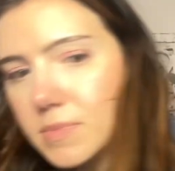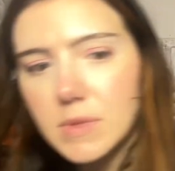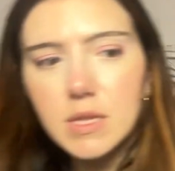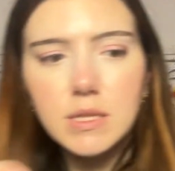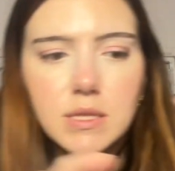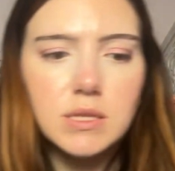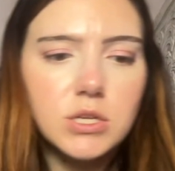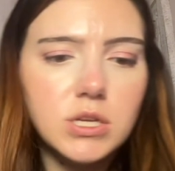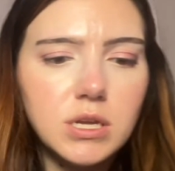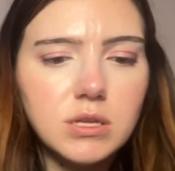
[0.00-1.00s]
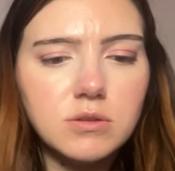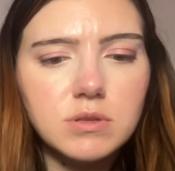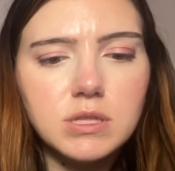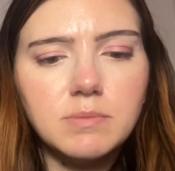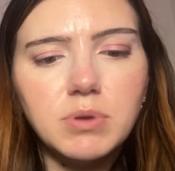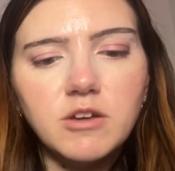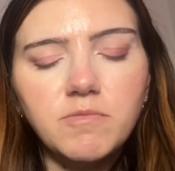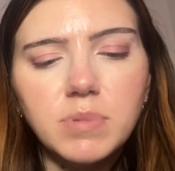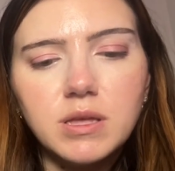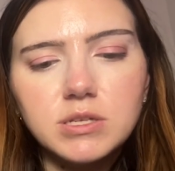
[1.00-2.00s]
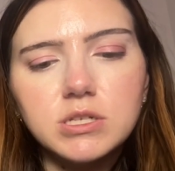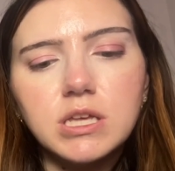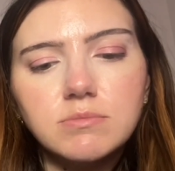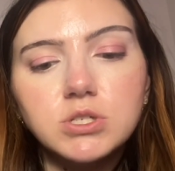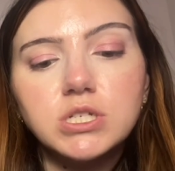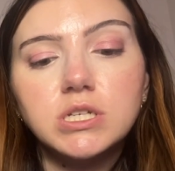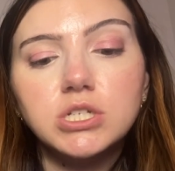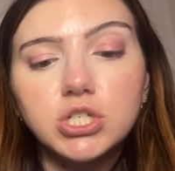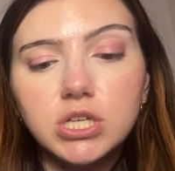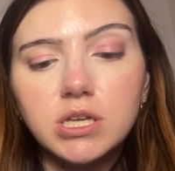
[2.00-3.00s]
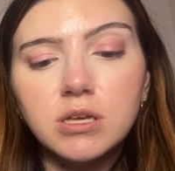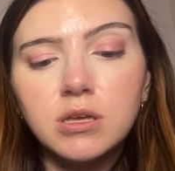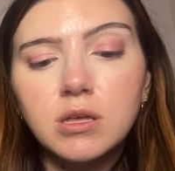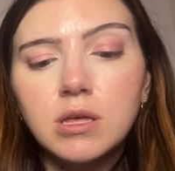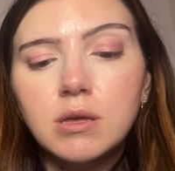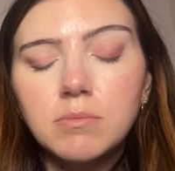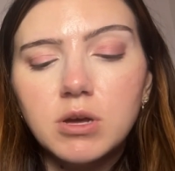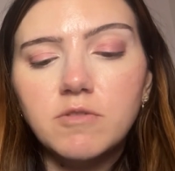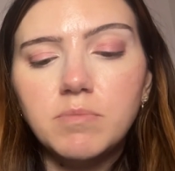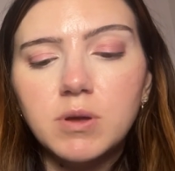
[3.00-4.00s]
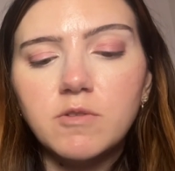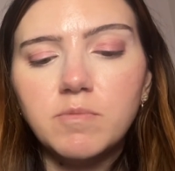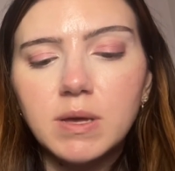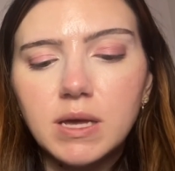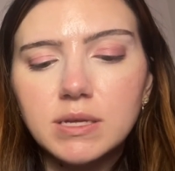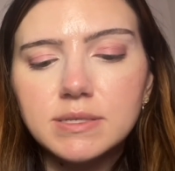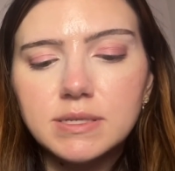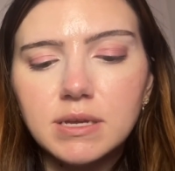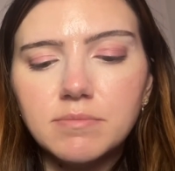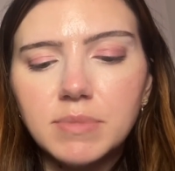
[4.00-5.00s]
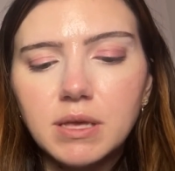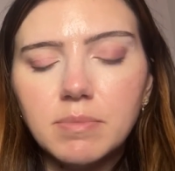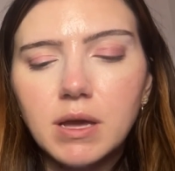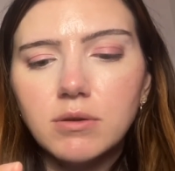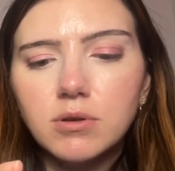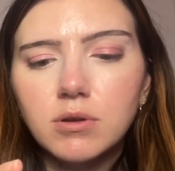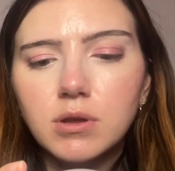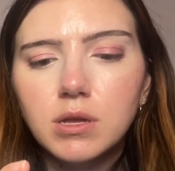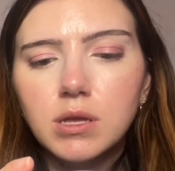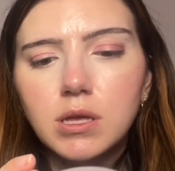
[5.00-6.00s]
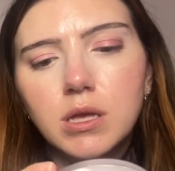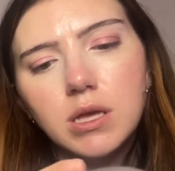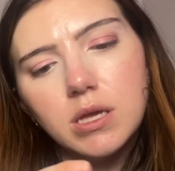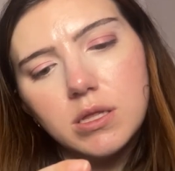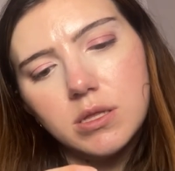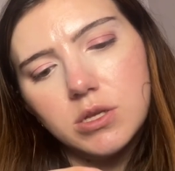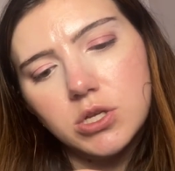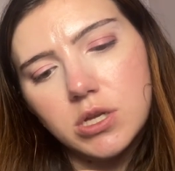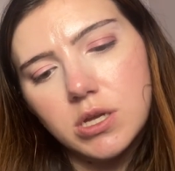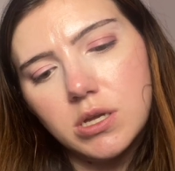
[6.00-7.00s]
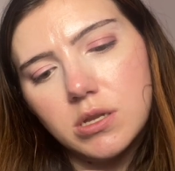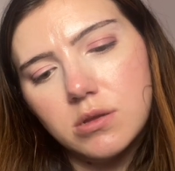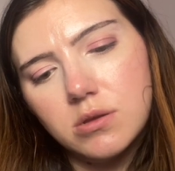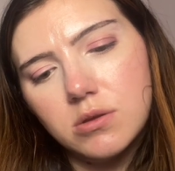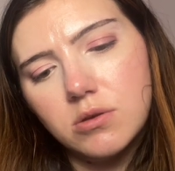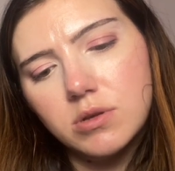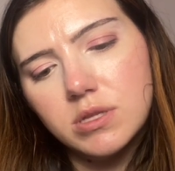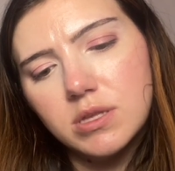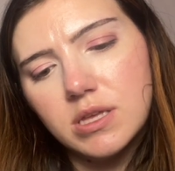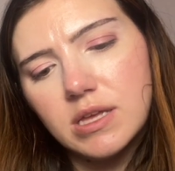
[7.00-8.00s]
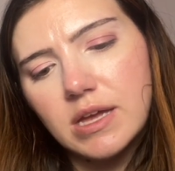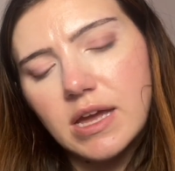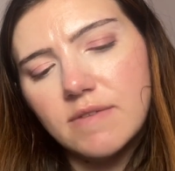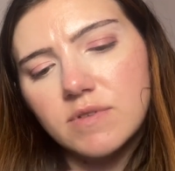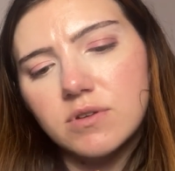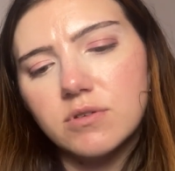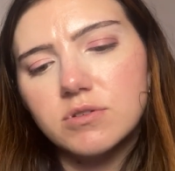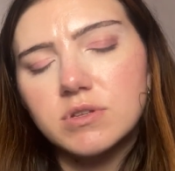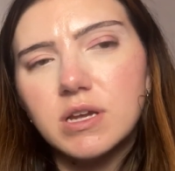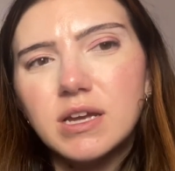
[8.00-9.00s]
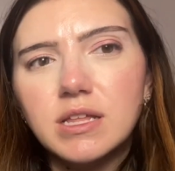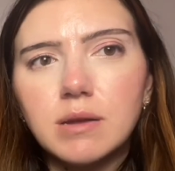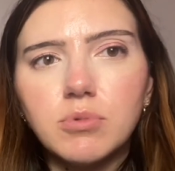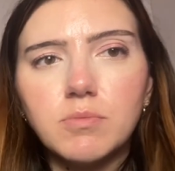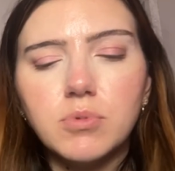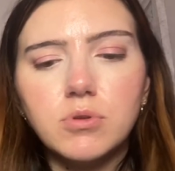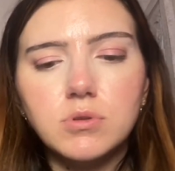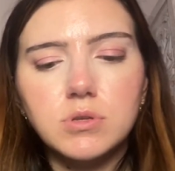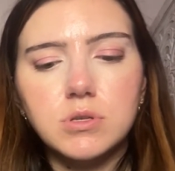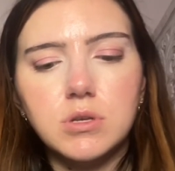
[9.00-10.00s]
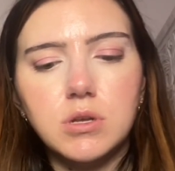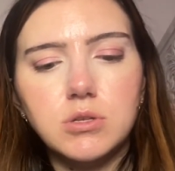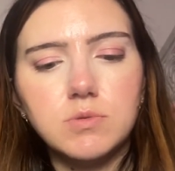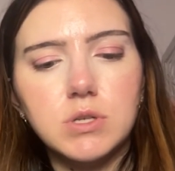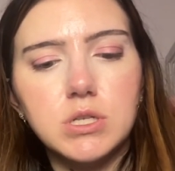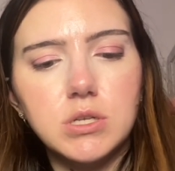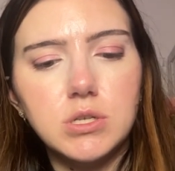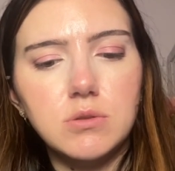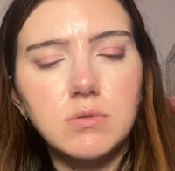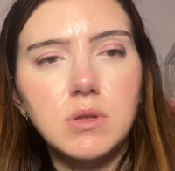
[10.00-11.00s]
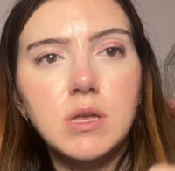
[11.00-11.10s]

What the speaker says: And it's in the shade. So it's the Kimchi Chic Puff Puff Pass Set and Bake Powder in the shade. Oh, it's Lavender. So it's kind of like a purple. let's watch that too.